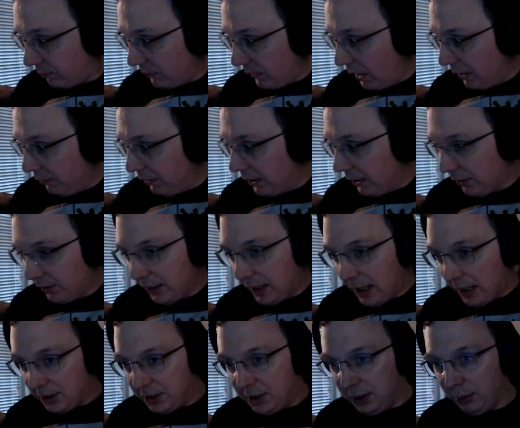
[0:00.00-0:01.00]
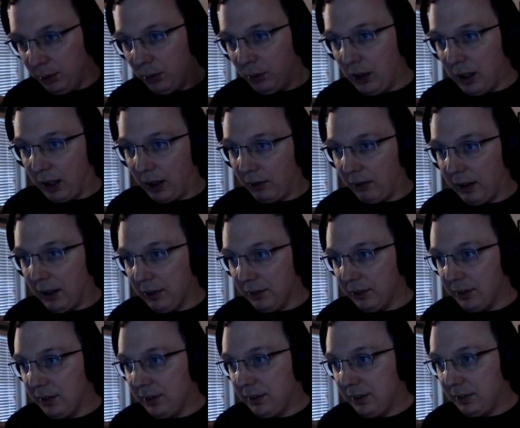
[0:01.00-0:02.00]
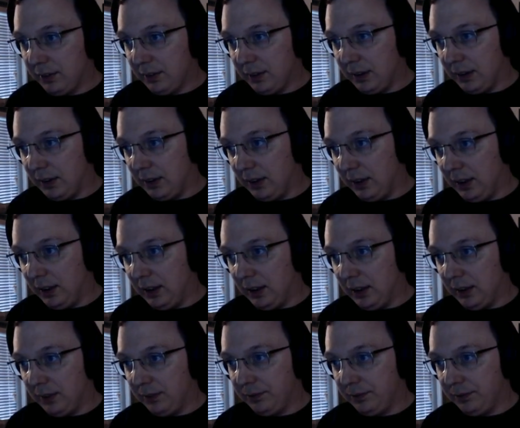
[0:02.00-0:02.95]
If it does not, she will walk around. Let's see here.